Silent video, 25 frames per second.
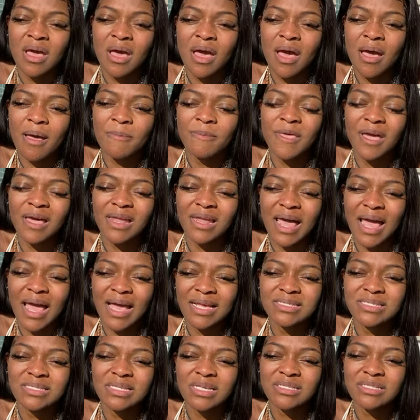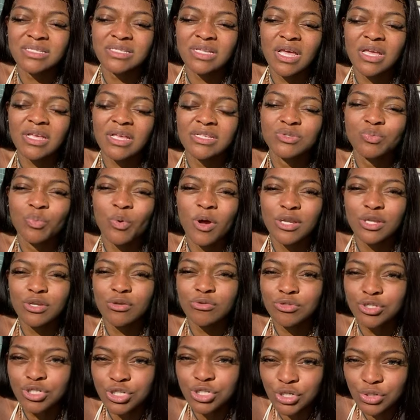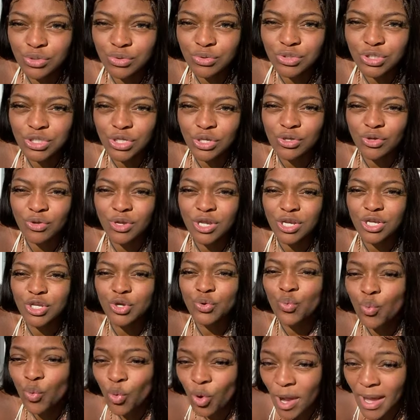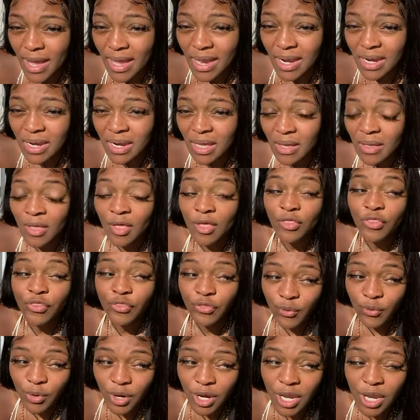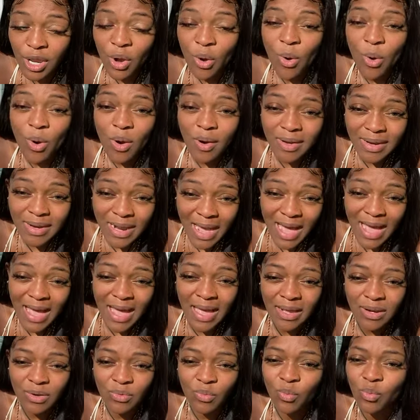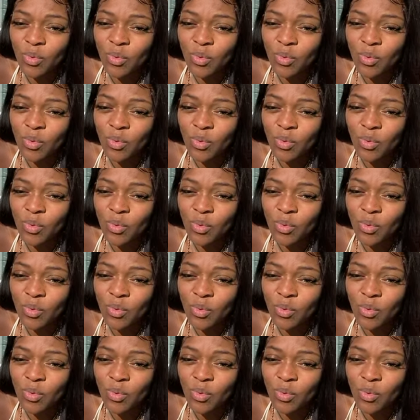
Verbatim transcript: The glasses is what you choose. So you can do 1, 3, or 9.